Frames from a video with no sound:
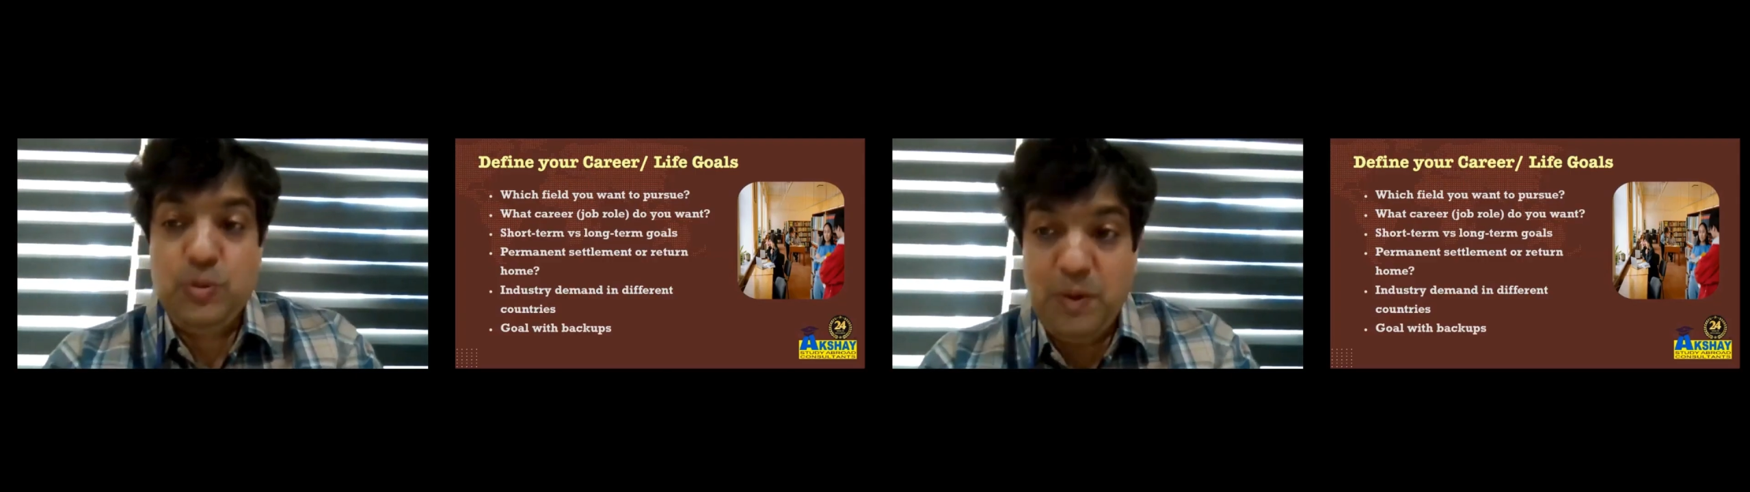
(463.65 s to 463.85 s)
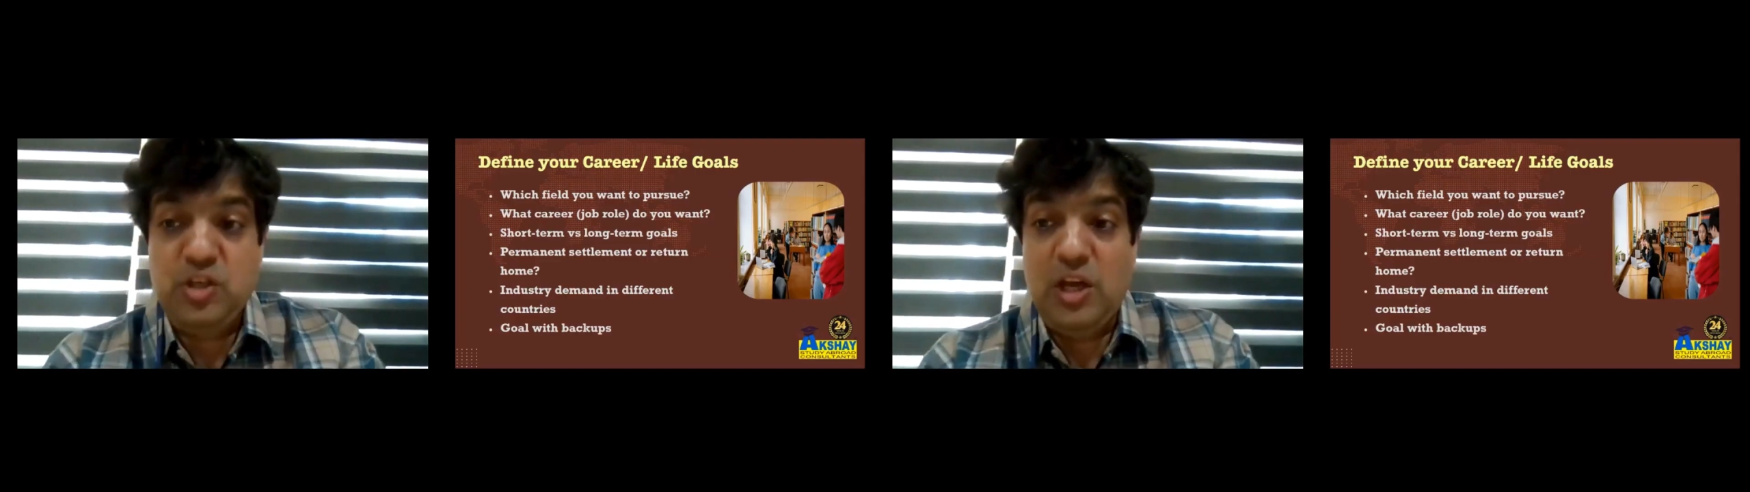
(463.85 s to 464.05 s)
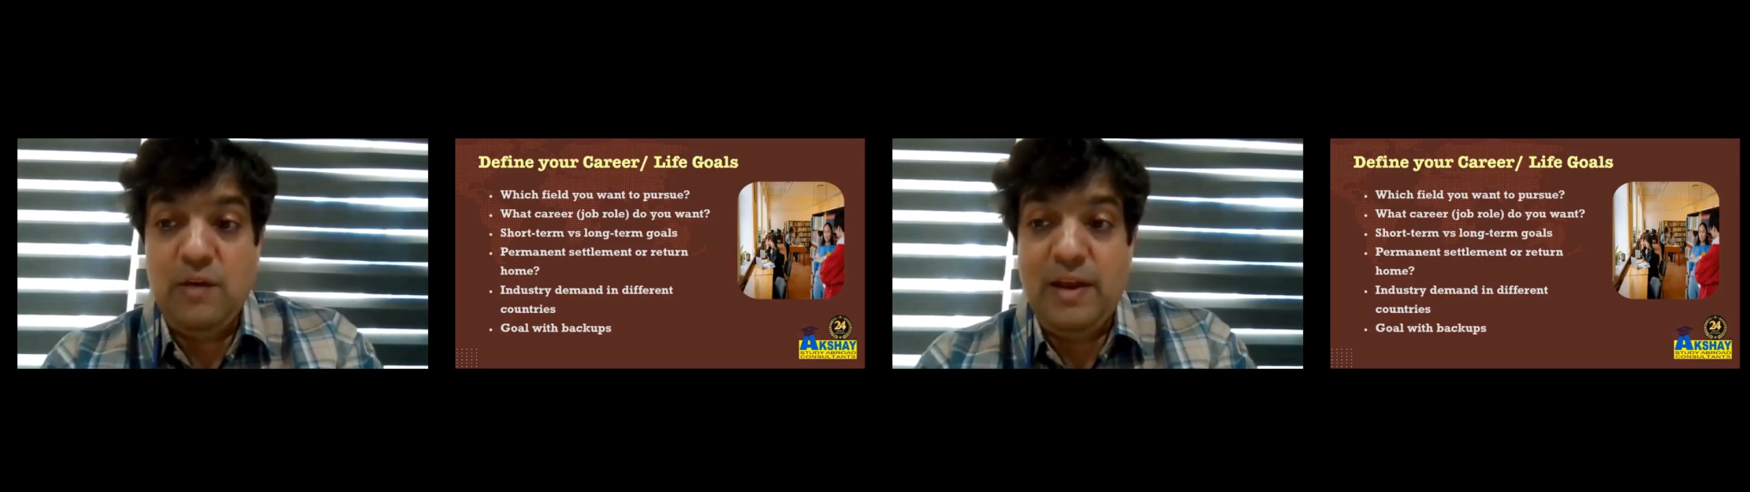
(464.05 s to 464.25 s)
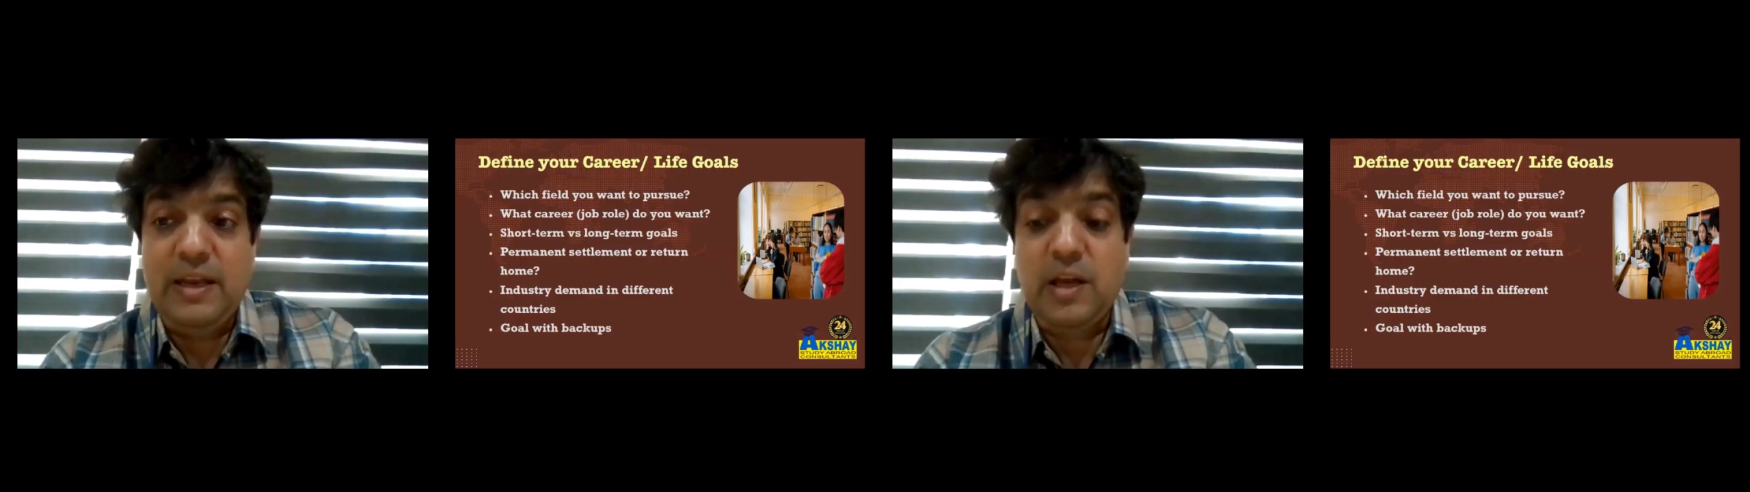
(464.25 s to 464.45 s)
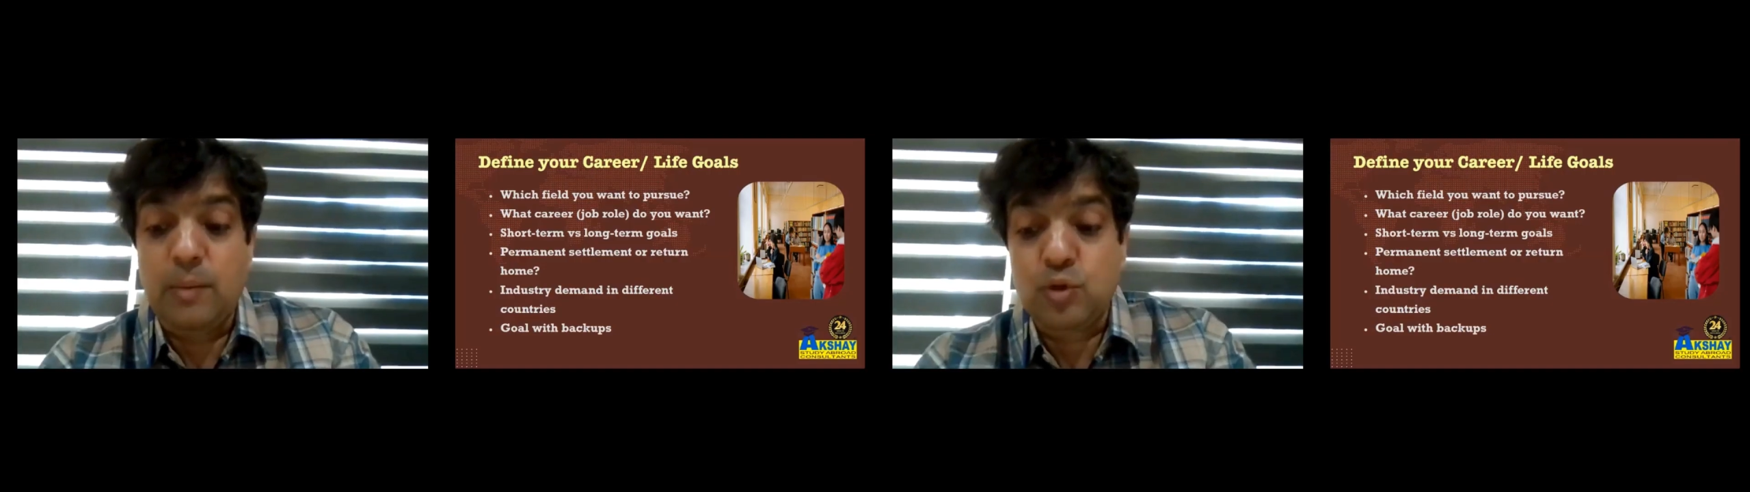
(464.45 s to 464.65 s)
especially when
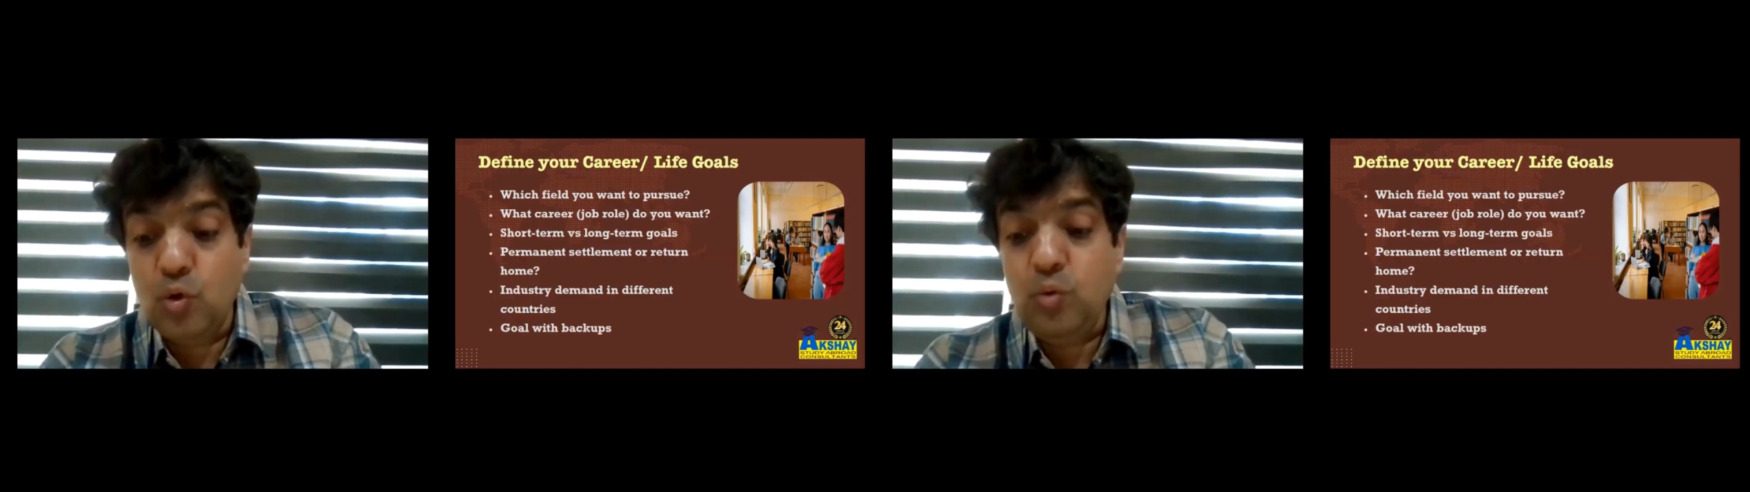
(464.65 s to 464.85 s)
it comes